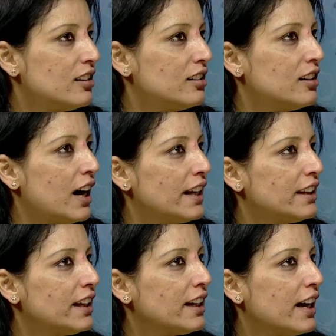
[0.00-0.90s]
Uh, I
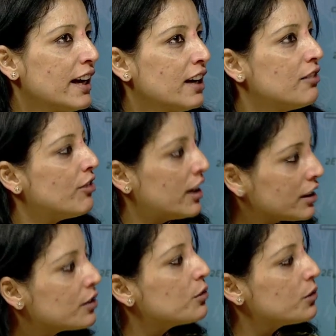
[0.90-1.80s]
think I had
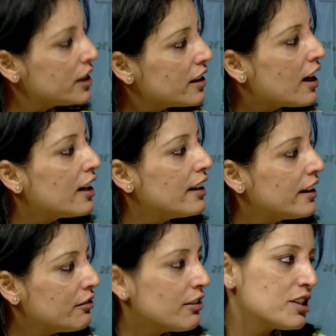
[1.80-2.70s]
one katori dal
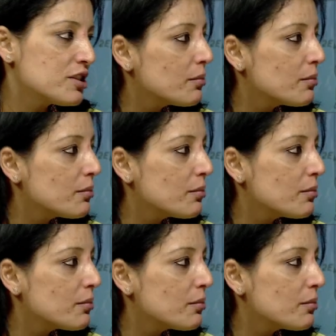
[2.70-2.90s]
and one